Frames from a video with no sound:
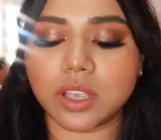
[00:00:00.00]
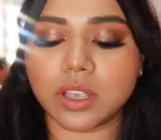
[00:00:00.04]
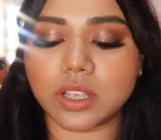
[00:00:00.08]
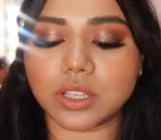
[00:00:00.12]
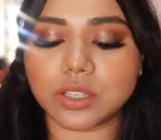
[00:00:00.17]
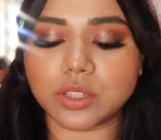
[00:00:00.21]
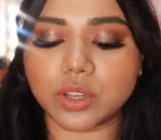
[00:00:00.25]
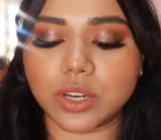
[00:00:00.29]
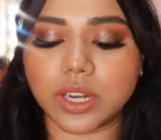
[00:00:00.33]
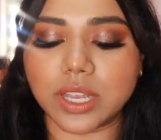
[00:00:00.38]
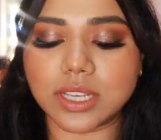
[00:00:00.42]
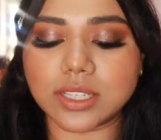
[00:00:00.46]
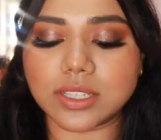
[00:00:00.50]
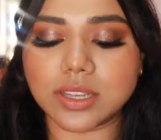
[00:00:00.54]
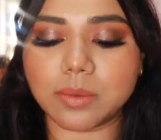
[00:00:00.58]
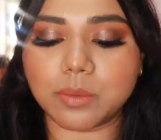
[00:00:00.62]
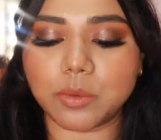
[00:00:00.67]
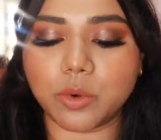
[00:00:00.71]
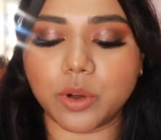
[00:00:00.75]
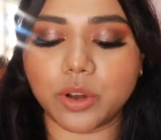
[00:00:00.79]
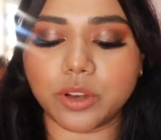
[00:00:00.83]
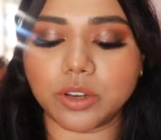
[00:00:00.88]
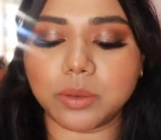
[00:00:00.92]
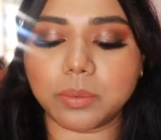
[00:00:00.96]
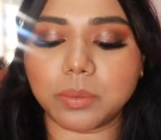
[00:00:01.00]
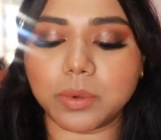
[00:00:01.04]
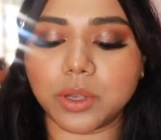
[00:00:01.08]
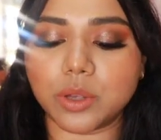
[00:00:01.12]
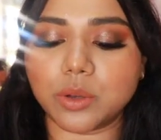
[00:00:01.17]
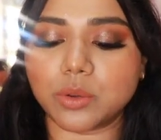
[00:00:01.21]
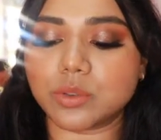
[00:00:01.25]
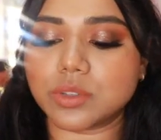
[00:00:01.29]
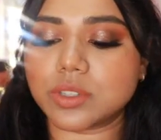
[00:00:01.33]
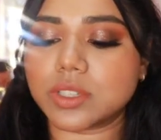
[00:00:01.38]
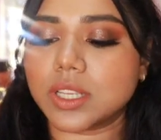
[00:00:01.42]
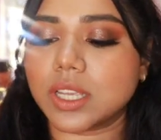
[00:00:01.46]
So next I'm going to be
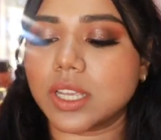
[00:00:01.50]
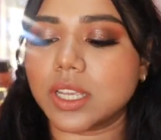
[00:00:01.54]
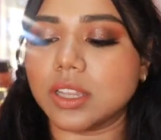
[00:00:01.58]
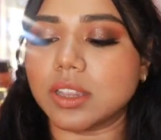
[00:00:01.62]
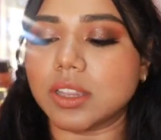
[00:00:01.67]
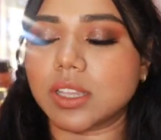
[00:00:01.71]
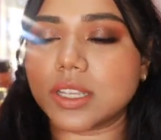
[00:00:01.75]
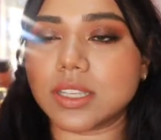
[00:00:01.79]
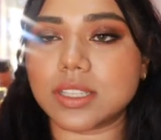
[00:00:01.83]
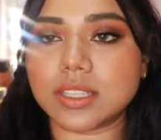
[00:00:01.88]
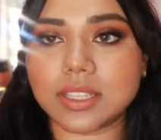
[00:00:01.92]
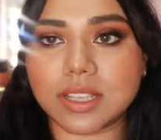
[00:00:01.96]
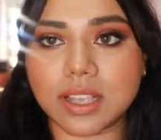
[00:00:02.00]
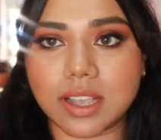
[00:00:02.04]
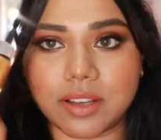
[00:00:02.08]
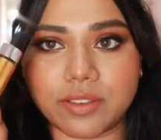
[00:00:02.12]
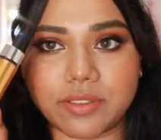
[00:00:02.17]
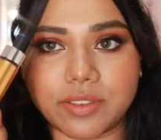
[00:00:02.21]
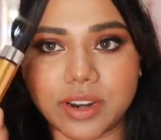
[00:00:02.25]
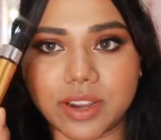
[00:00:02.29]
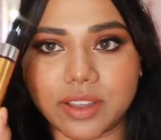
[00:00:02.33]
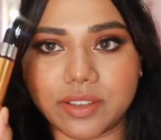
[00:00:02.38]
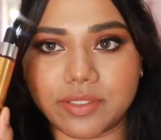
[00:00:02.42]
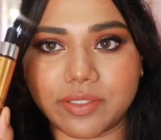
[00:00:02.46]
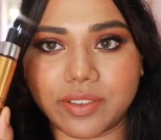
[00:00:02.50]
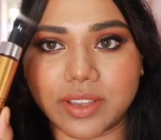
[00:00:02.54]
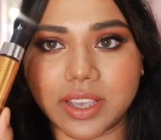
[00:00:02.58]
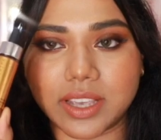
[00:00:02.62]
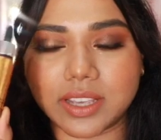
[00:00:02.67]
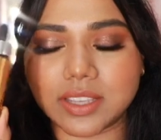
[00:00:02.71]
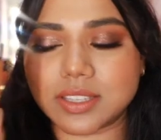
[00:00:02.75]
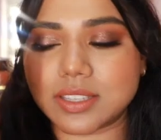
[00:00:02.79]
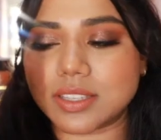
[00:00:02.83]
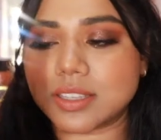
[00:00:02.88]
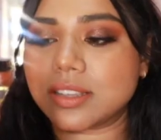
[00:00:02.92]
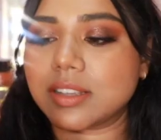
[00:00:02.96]
using this Cover
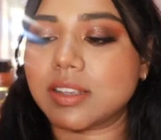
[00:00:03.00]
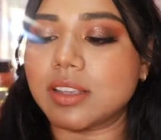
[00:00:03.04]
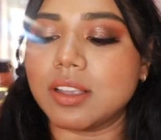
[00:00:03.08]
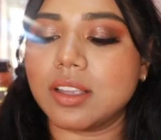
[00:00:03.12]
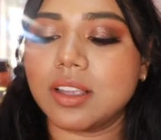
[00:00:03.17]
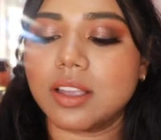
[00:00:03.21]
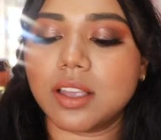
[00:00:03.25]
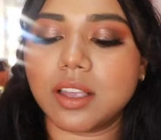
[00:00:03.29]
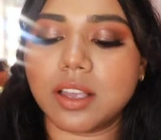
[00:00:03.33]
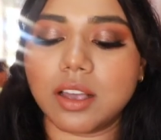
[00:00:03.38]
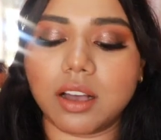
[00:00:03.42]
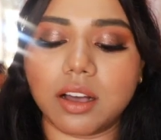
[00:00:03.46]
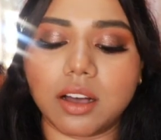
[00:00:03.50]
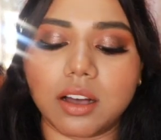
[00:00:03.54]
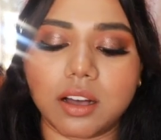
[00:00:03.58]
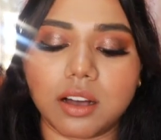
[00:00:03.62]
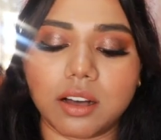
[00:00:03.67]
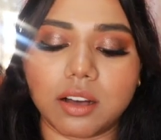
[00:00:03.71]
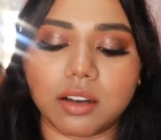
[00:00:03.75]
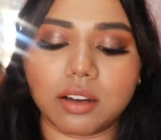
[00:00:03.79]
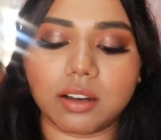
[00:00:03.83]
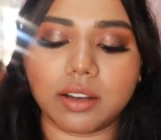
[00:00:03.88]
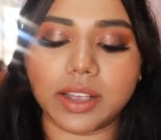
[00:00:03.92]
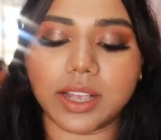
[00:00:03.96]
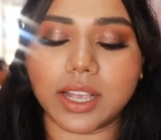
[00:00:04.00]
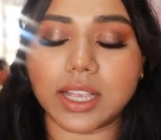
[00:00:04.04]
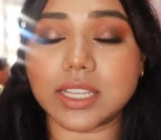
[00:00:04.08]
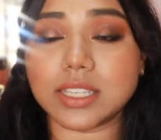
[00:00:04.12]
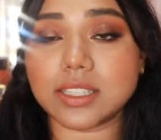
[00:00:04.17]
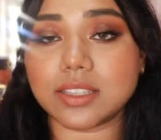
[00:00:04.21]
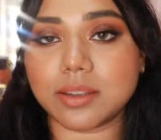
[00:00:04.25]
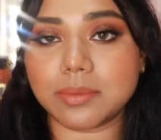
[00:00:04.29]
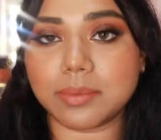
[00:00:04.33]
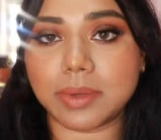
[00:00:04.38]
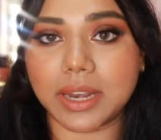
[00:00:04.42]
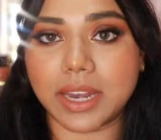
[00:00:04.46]
FX
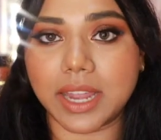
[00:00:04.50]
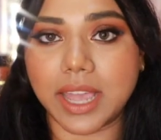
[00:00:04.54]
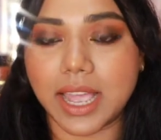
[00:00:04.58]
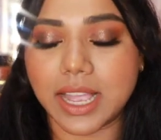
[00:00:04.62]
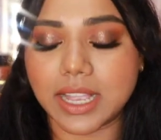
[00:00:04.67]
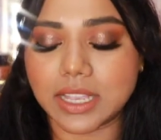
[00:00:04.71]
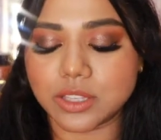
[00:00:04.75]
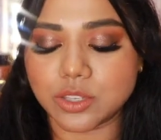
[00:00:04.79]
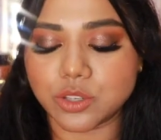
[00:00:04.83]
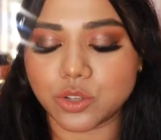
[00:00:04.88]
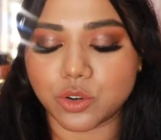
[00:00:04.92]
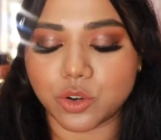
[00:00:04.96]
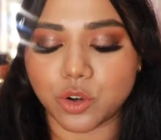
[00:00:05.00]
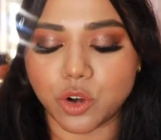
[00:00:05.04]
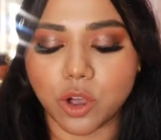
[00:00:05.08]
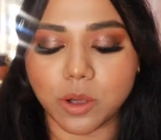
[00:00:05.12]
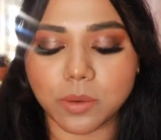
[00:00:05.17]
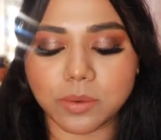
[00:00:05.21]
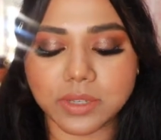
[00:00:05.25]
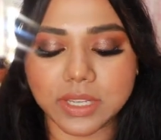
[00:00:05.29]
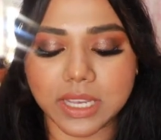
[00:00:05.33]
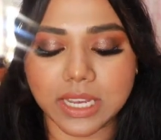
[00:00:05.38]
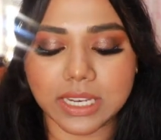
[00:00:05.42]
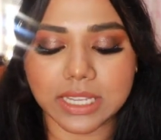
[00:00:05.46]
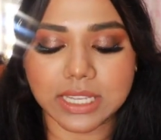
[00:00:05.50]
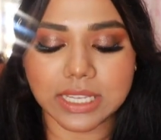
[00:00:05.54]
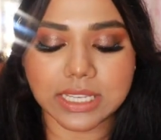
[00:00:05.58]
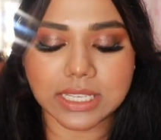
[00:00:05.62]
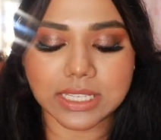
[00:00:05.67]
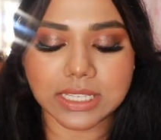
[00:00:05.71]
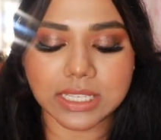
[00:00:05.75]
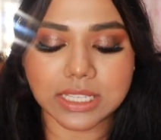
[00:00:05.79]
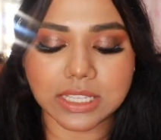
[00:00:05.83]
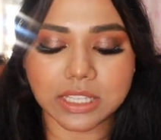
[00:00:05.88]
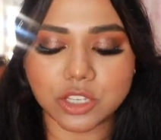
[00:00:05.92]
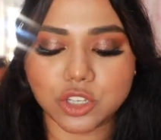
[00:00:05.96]
custom enhanced drops, and
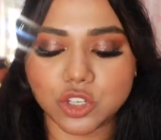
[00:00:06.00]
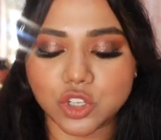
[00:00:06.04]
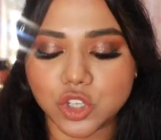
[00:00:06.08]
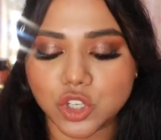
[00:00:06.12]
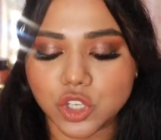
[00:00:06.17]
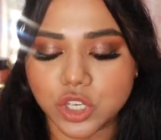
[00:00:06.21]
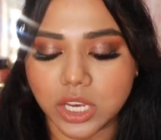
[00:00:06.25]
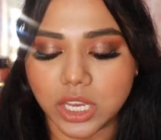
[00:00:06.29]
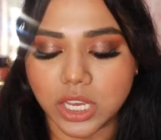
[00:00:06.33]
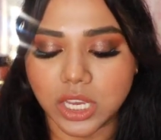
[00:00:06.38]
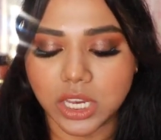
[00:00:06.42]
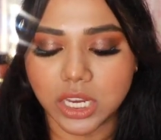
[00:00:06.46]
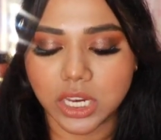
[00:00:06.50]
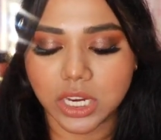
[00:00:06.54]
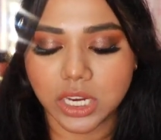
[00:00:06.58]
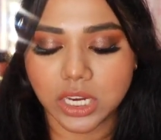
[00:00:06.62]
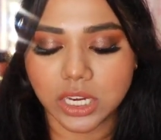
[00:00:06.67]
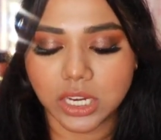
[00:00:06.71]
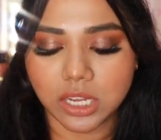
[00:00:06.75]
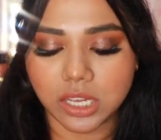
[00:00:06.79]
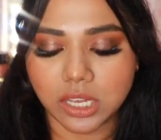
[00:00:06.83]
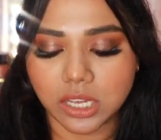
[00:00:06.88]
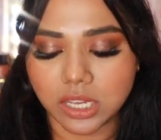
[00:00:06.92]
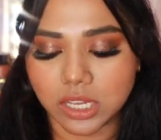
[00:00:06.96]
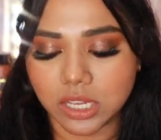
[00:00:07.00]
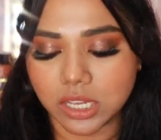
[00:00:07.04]
this is in the shade